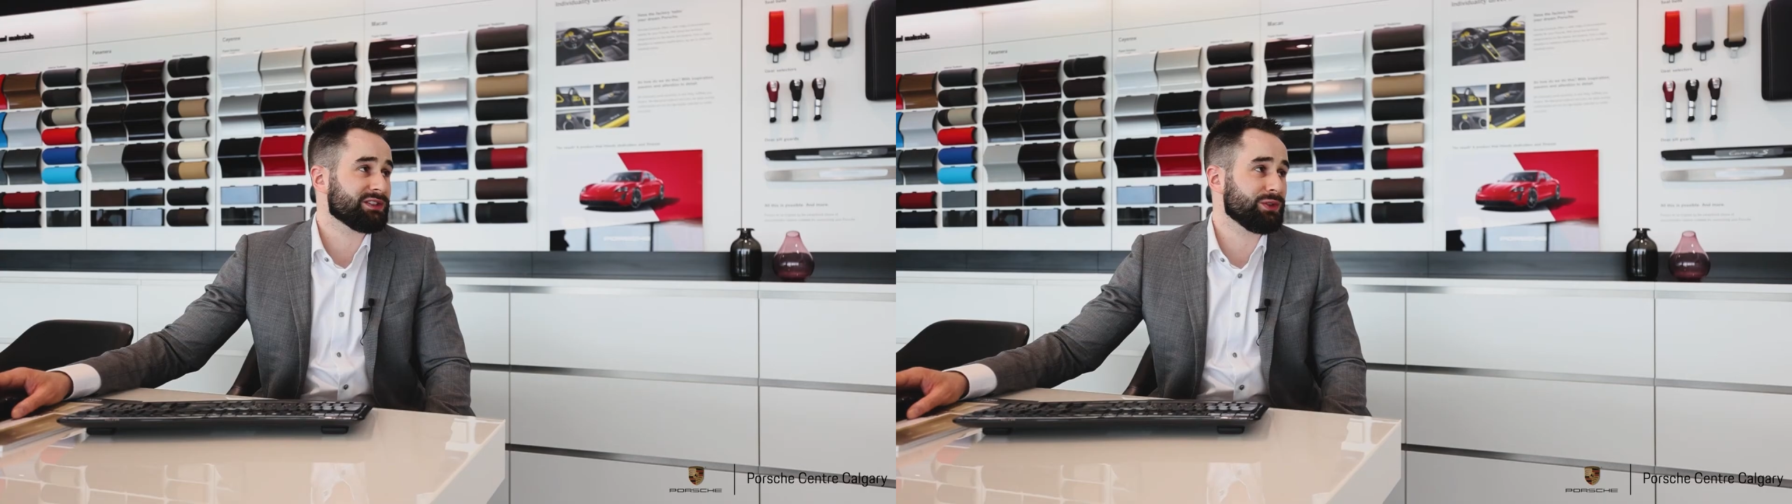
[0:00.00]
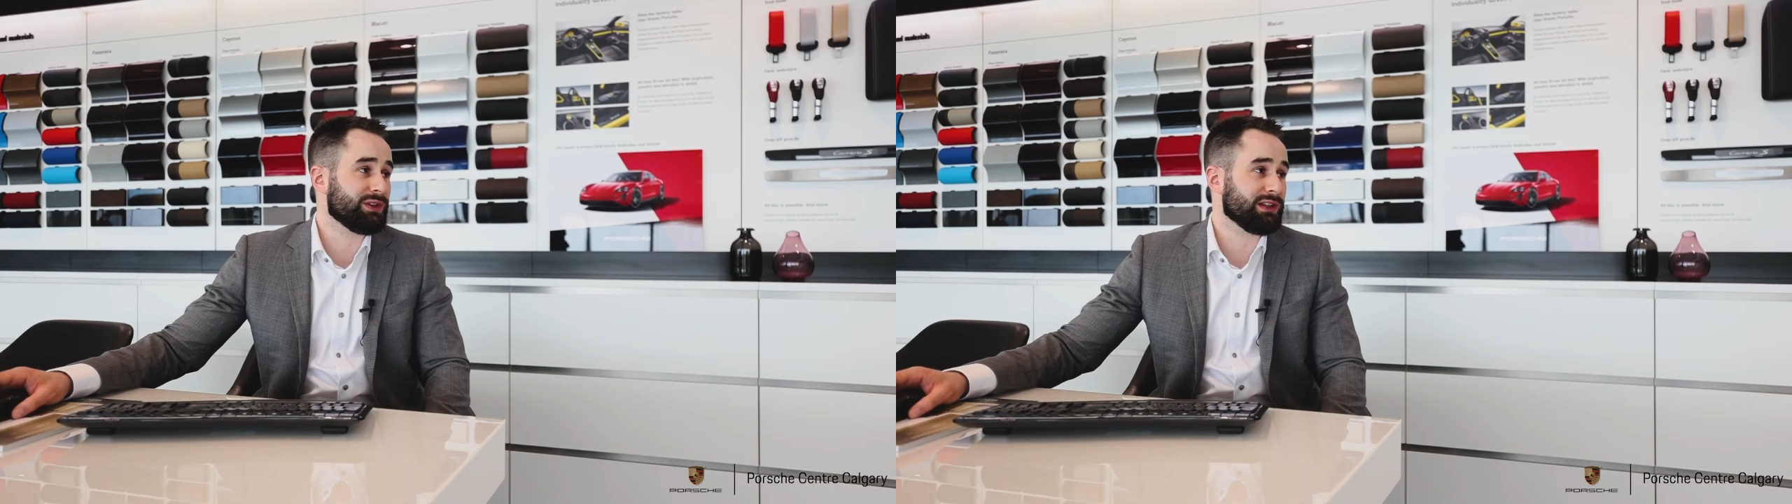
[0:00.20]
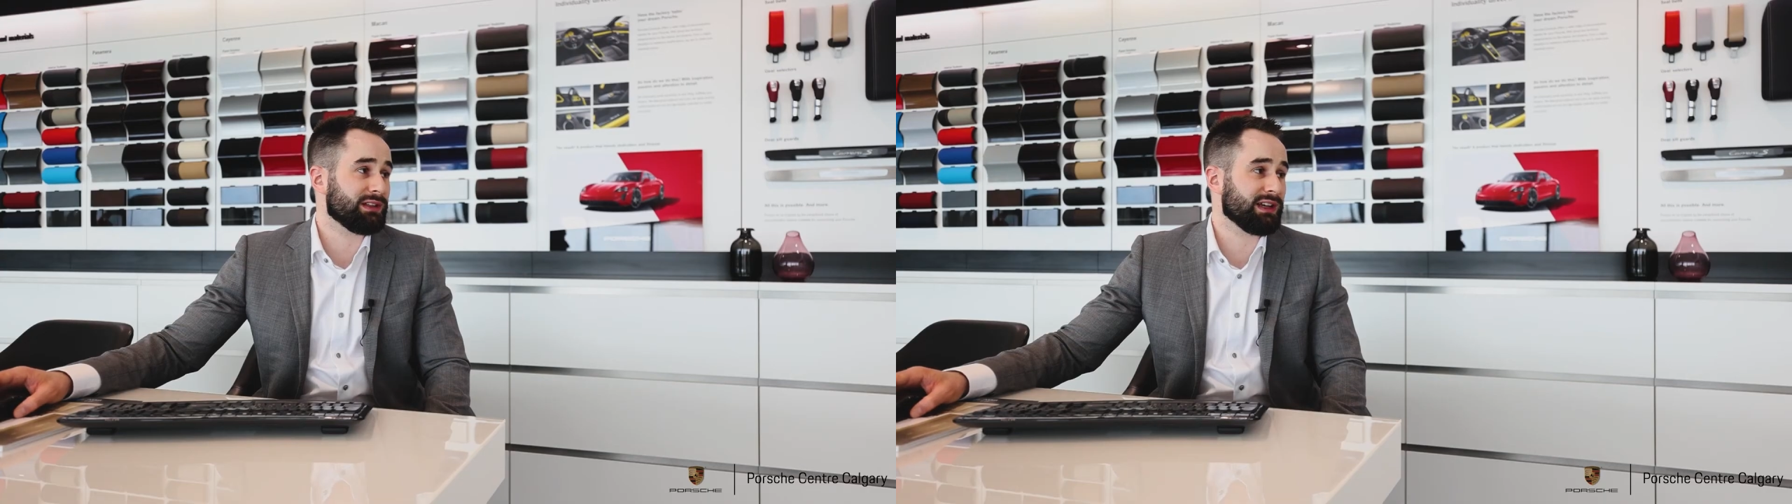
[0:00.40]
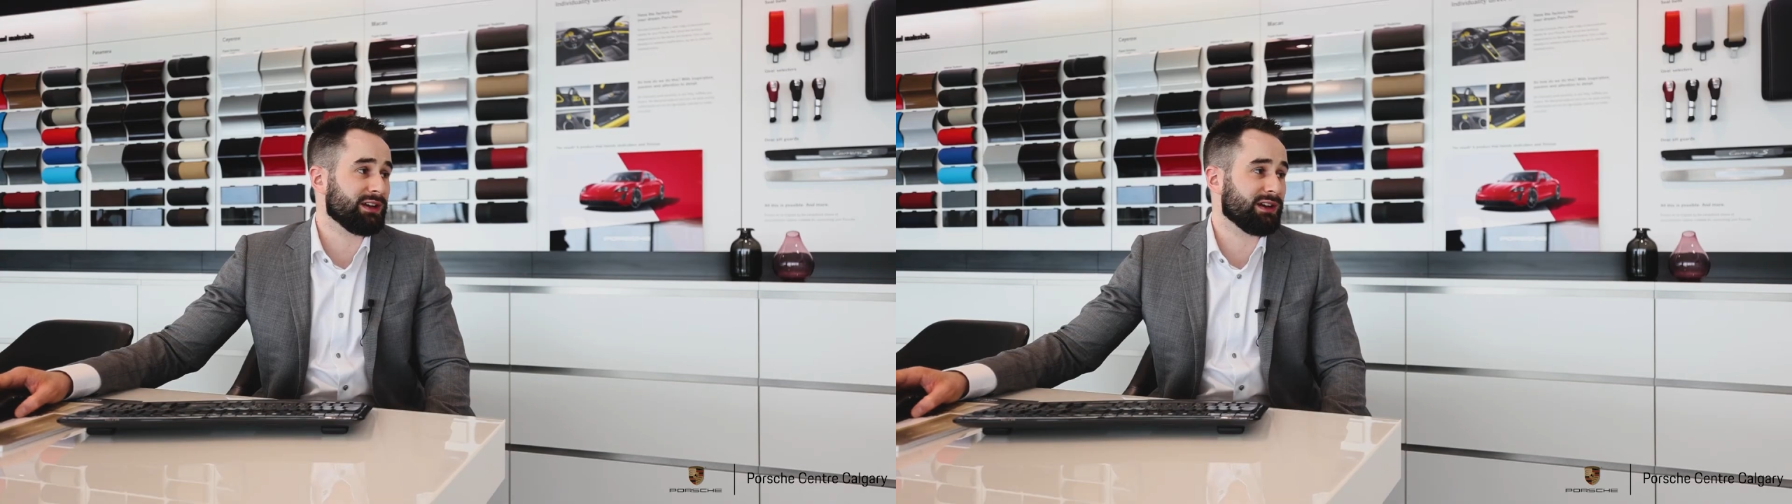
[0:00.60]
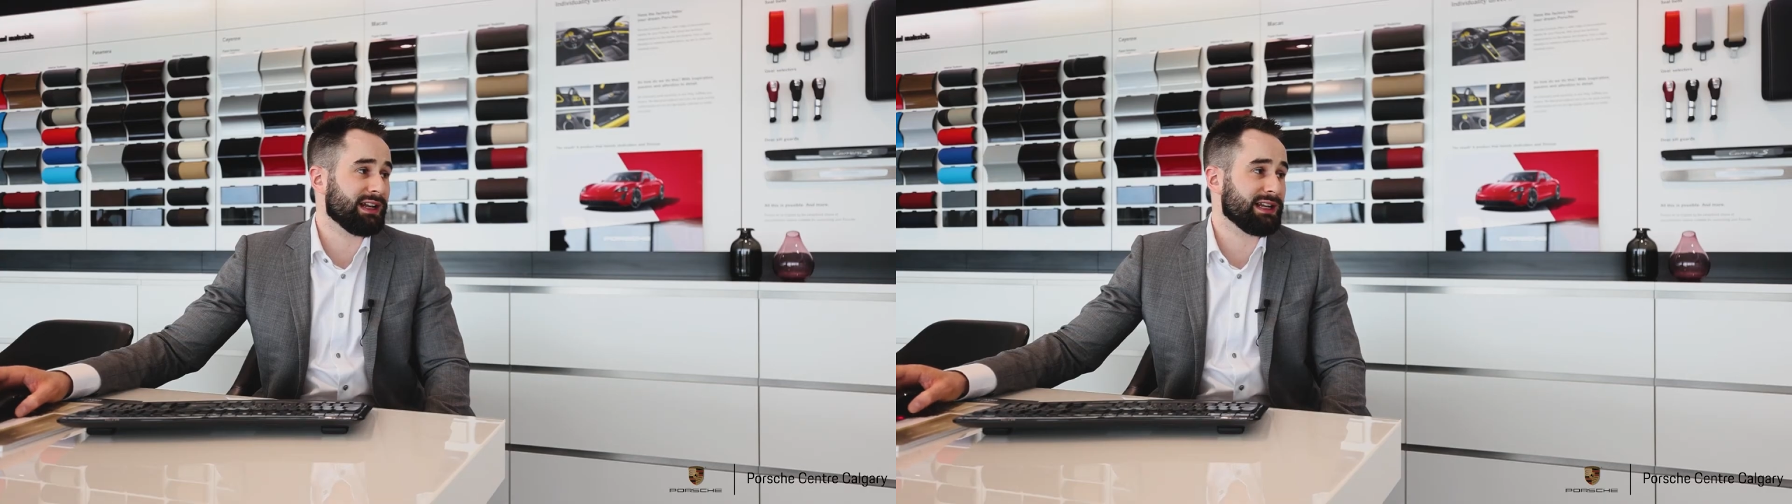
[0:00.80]
So you can click
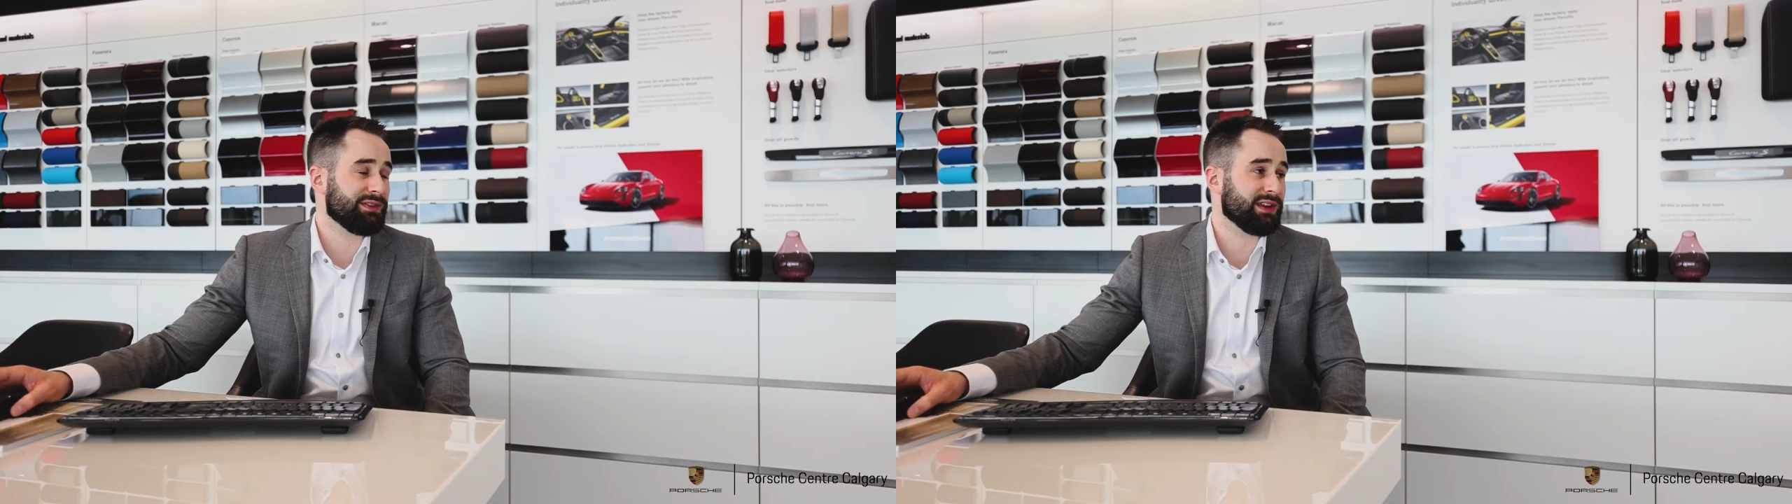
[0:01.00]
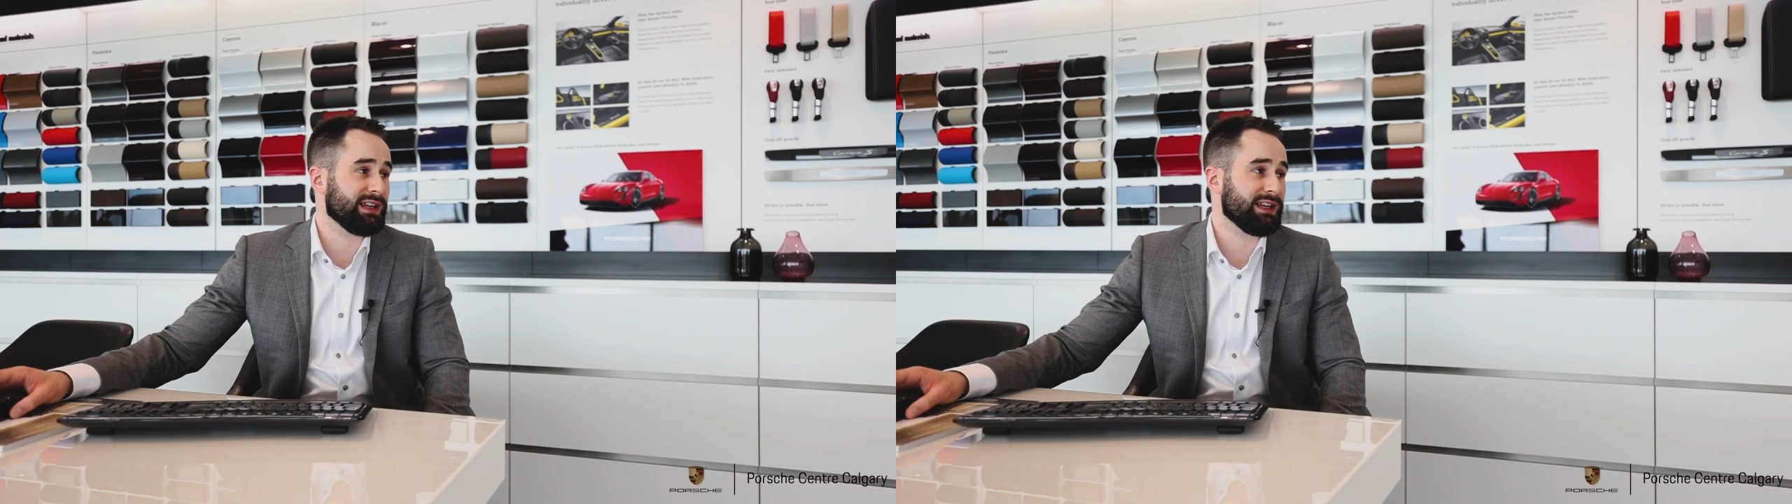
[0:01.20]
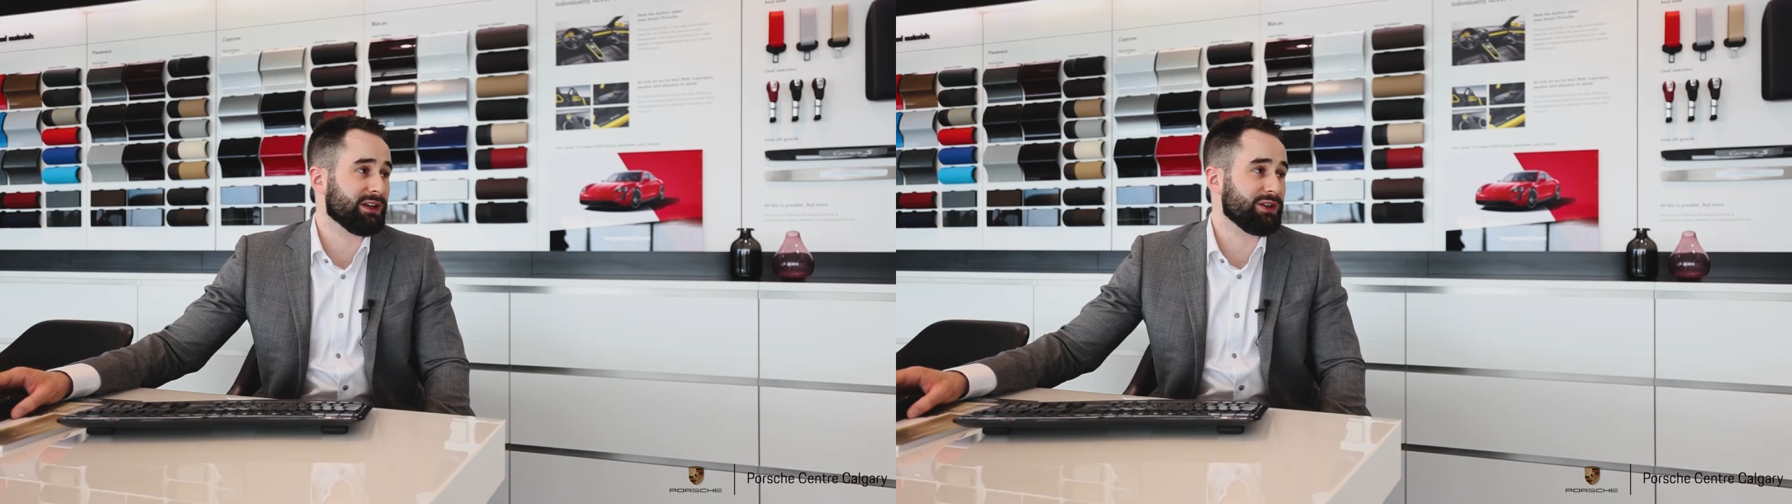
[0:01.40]
on anything here,